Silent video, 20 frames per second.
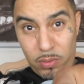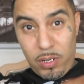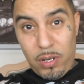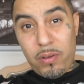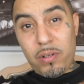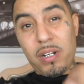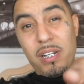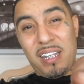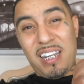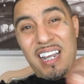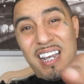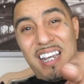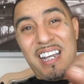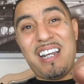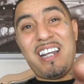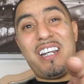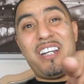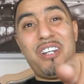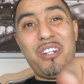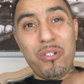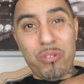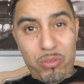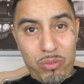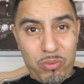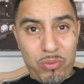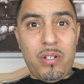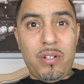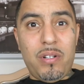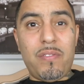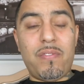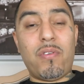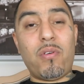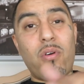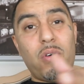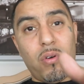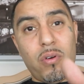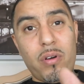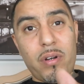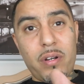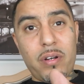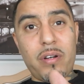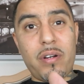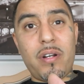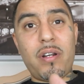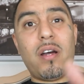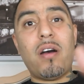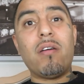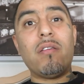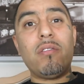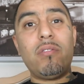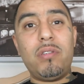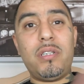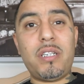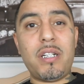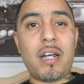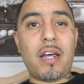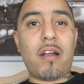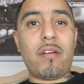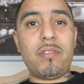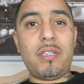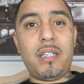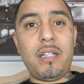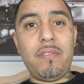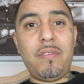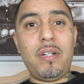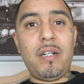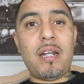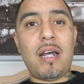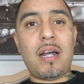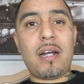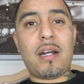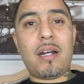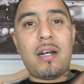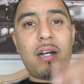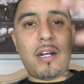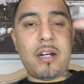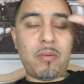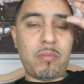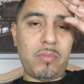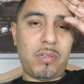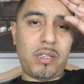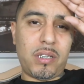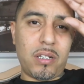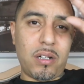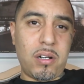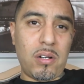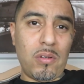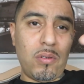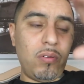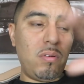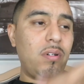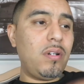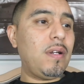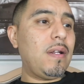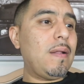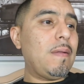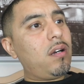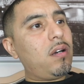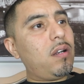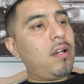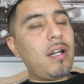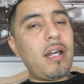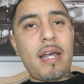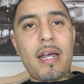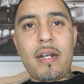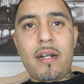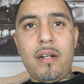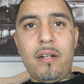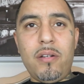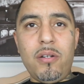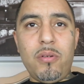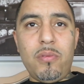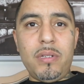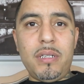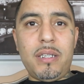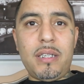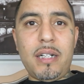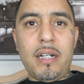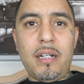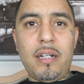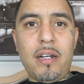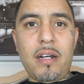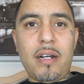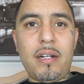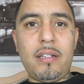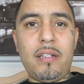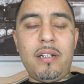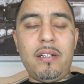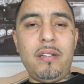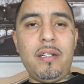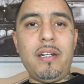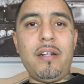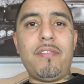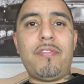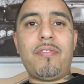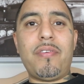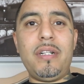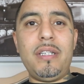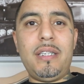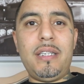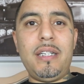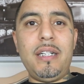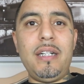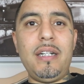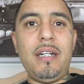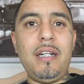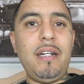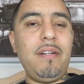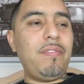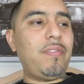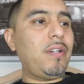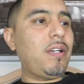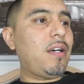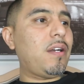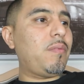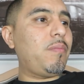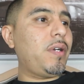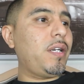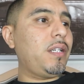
I want to thank you for ordering on lucianotv.com. Salute. All I had to do was tell y'all you can get a free CD for y'all to